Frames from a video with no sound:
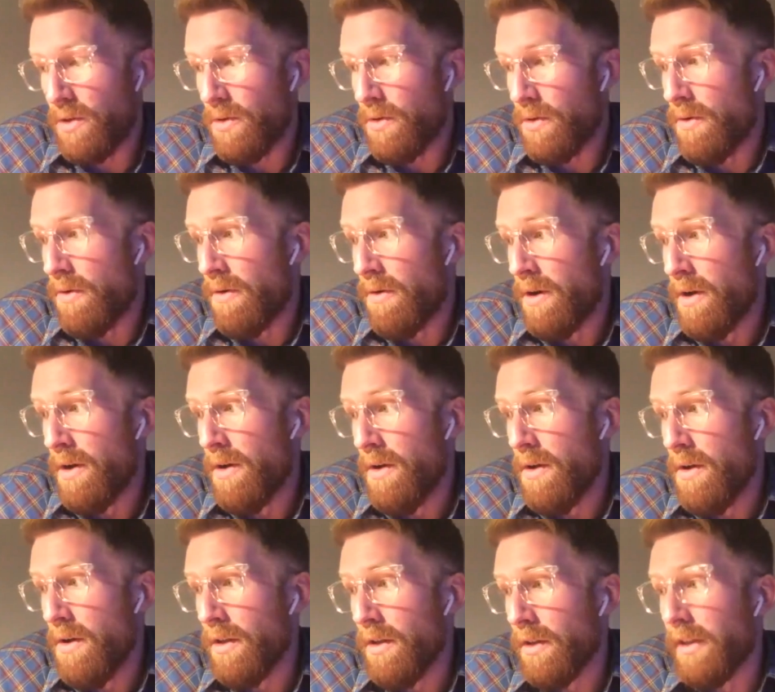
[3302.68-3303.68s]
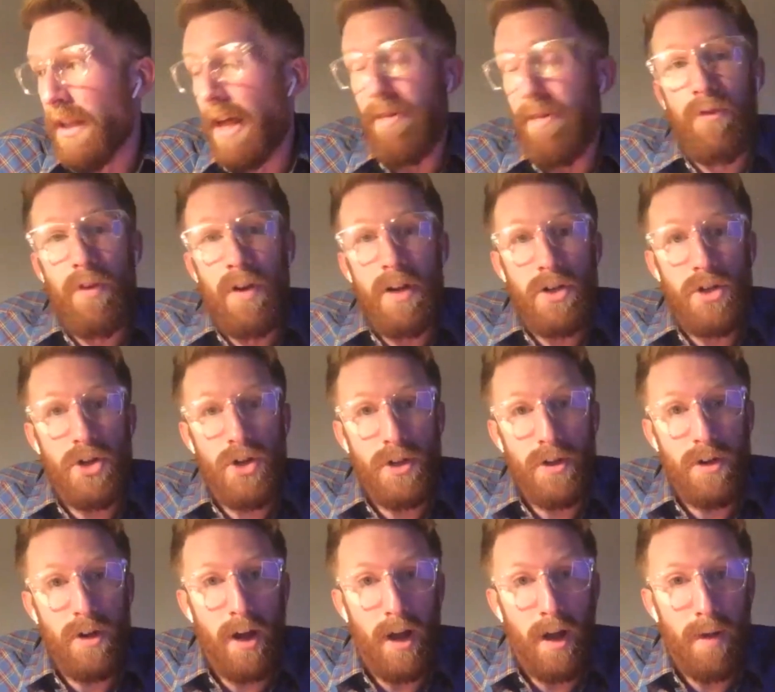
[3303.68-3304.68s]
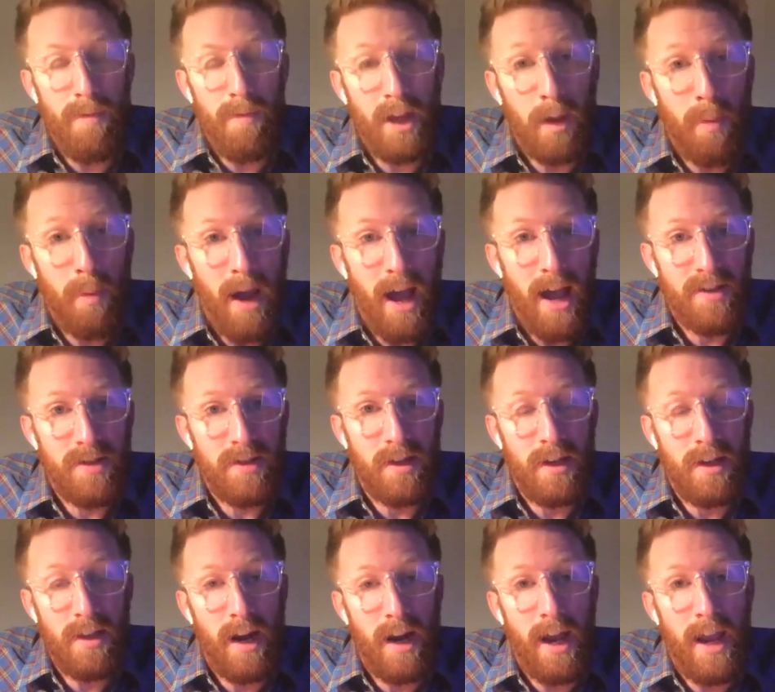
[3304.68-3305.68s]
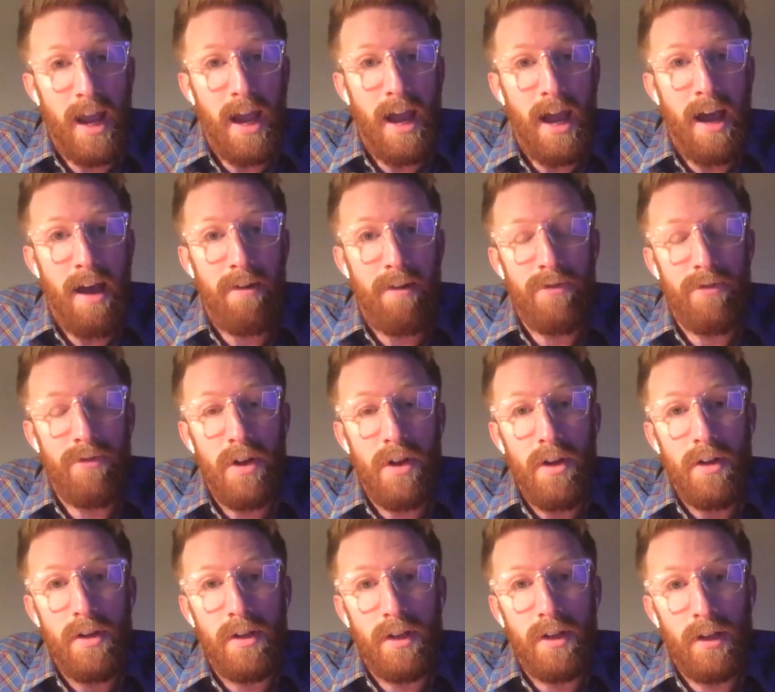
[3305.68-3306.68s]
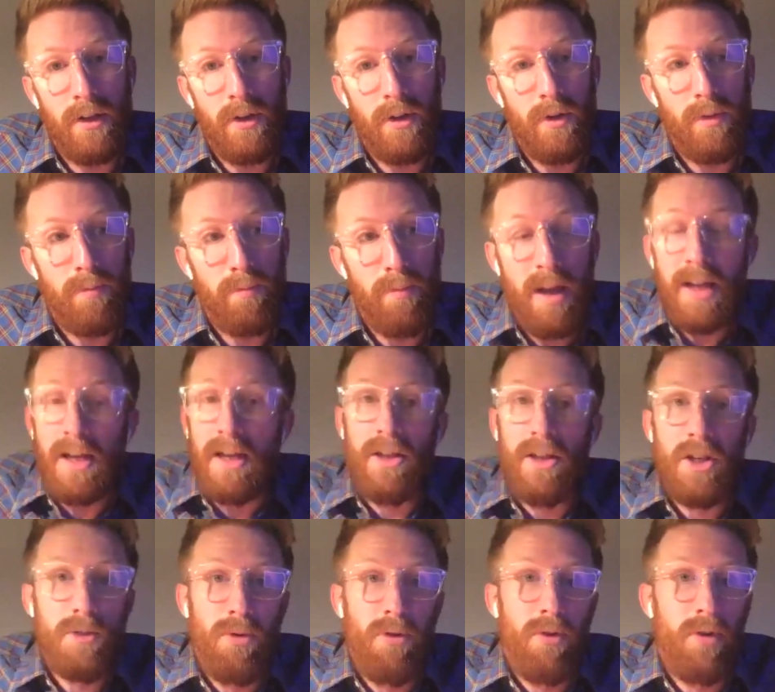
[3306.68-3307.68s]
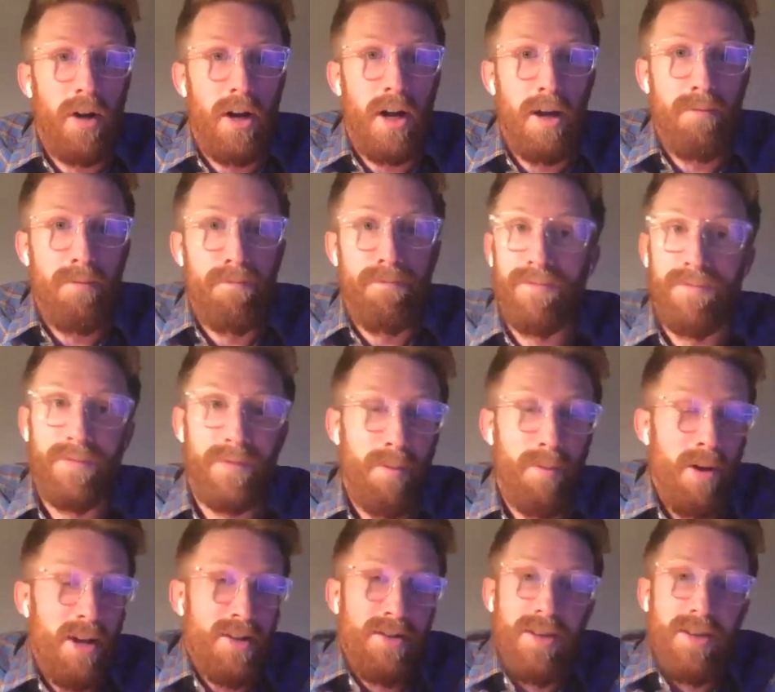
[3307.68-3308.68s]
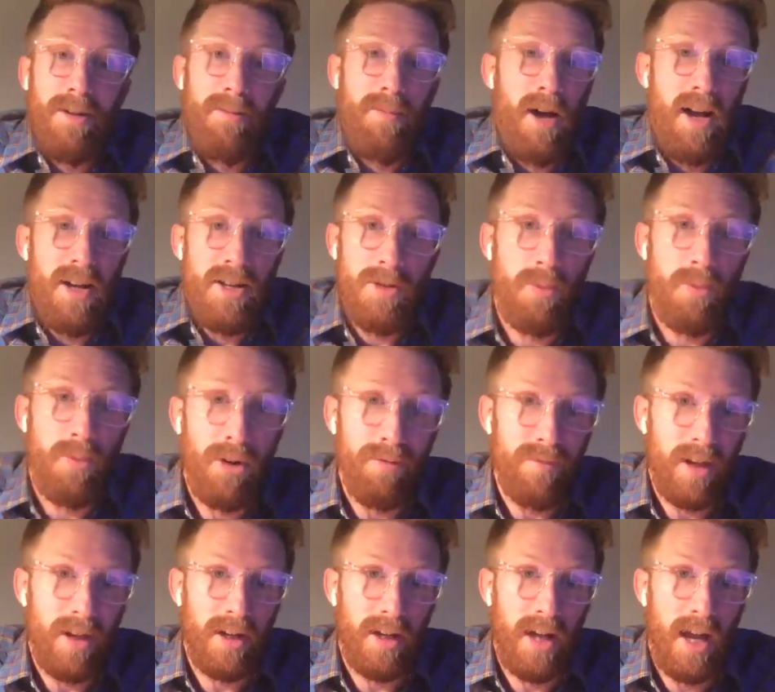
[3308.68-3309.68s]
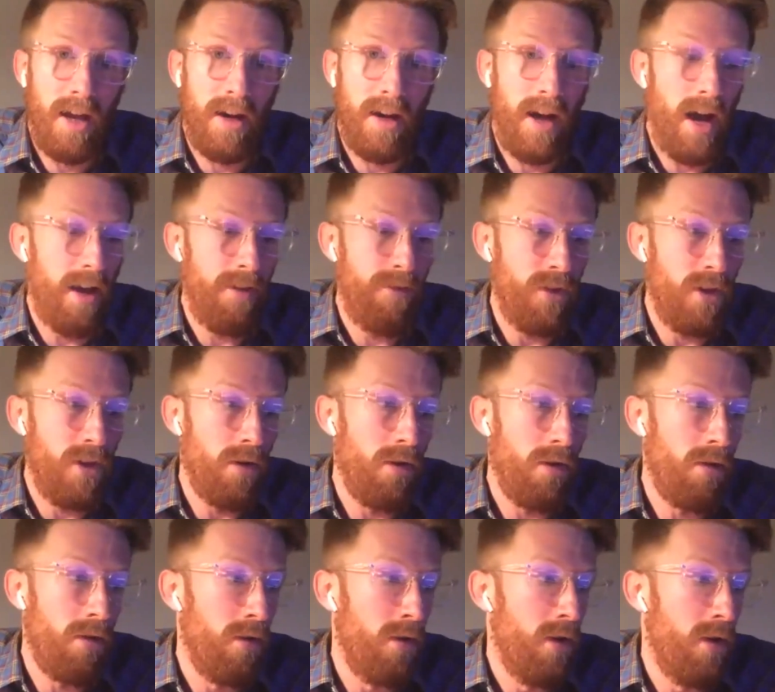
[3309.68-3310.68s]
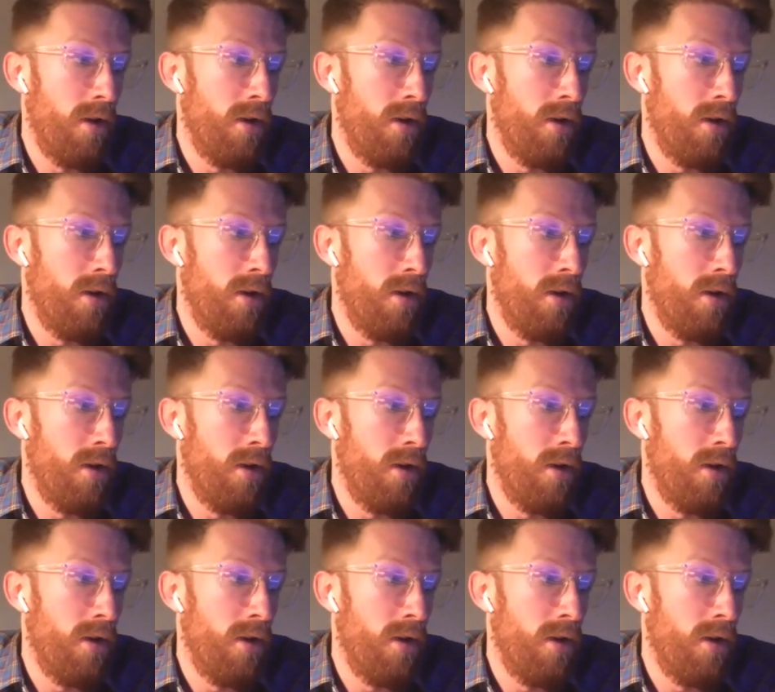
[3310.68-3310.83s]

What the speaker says: to leverage the capacity that I have to making this program the best thing possible. And again, I feel